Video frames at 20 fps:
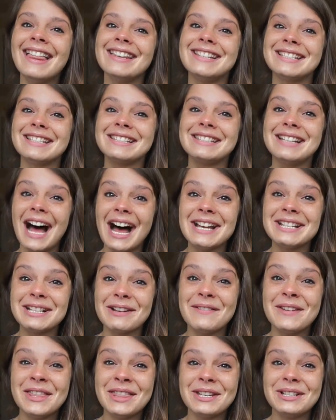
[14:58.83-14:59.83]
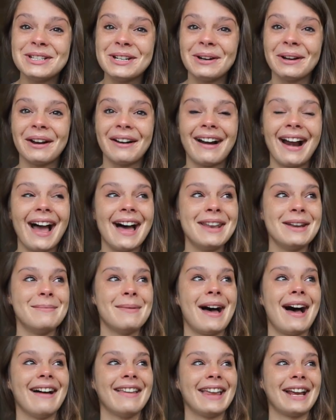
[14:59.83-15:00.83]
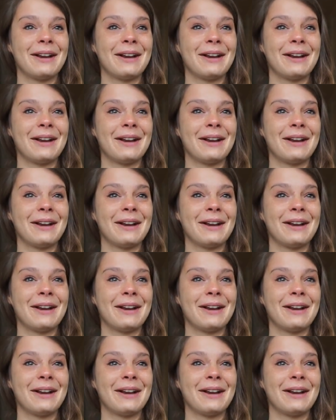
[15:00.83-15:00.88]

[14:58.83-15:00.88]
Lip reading: this is not something to joke around about.